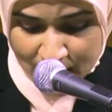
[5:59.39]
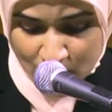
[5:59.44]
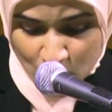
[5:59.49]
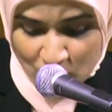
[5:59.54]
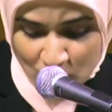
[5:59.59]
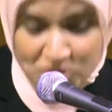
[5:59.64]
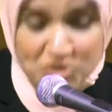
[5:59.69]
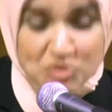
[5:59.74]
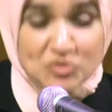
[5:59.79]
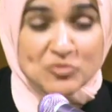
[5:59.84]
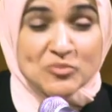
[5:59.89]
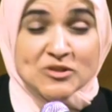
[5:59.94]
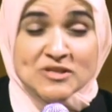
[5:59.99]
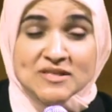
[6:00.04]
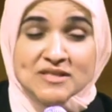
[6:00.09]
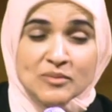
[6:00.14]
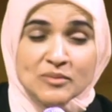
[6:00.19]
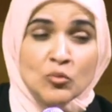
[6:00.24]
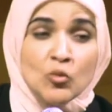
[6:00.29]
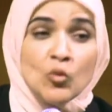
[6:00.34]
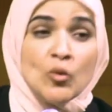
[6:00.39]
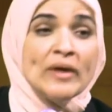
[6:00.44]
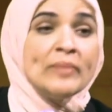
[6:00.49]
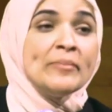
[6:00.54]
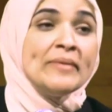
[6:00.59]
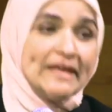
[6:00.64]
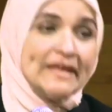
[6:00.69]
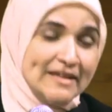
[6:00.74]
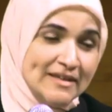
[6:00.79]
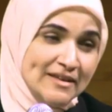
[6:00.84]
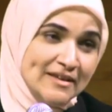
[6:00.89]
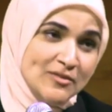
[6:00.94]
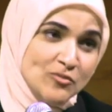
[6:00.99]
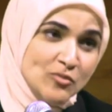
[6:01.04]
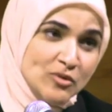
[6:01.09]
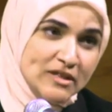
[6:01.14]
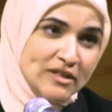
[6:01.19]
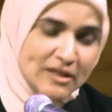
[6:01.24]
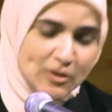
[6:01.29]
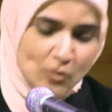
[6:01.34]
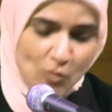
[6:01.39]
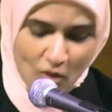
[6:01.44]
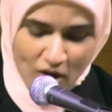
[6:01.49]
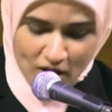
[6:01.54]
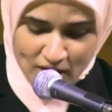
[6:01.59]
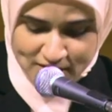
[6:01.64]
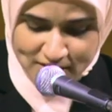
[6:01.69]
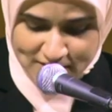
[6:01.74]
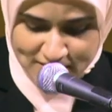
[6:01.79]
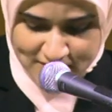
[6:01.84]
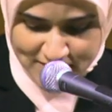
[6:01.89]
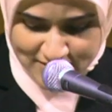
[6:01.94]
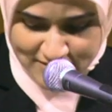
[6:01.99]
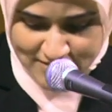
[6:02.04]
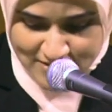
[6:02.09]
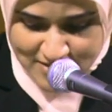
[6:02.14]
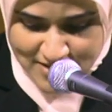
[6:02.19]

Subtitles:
What do Muslim women really want?